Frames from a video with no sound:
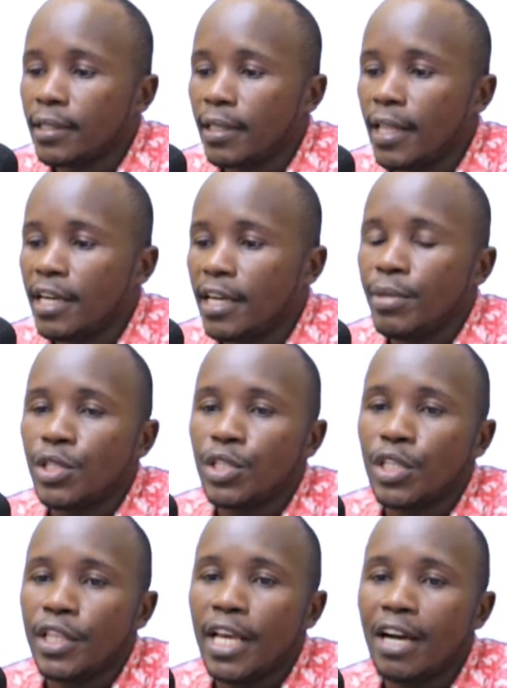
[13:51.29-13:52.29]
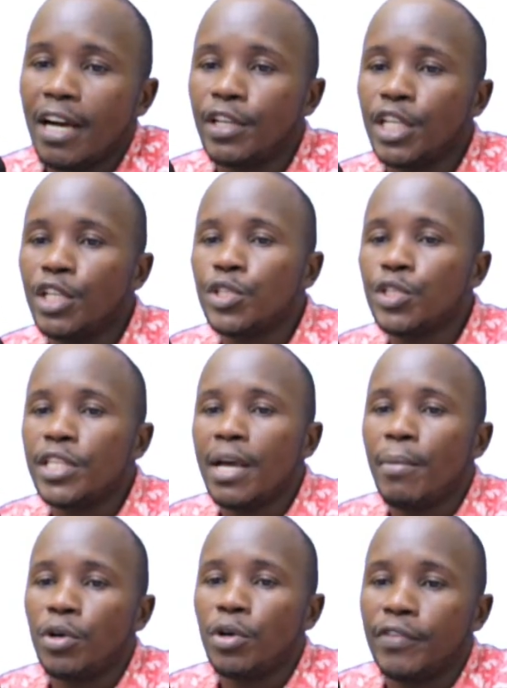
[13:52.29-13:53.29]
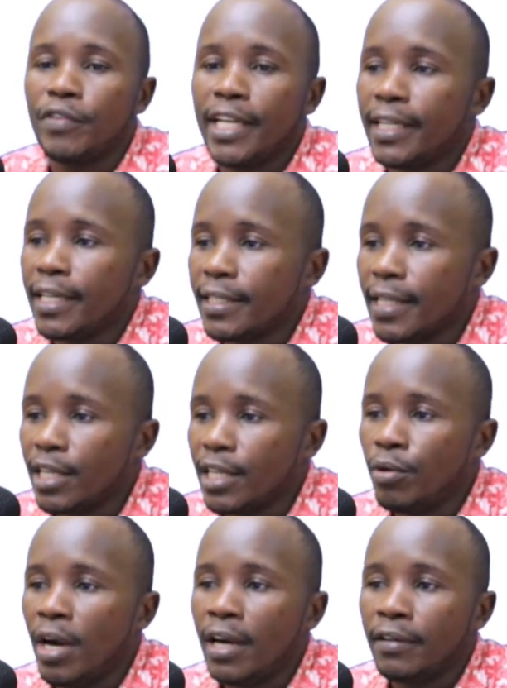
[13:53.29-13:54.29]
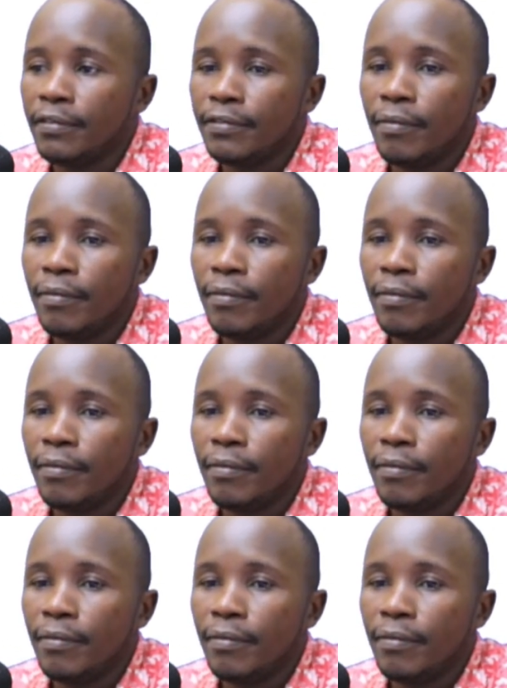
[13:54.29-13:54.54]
That means they have reduced the amount of debtors that you have.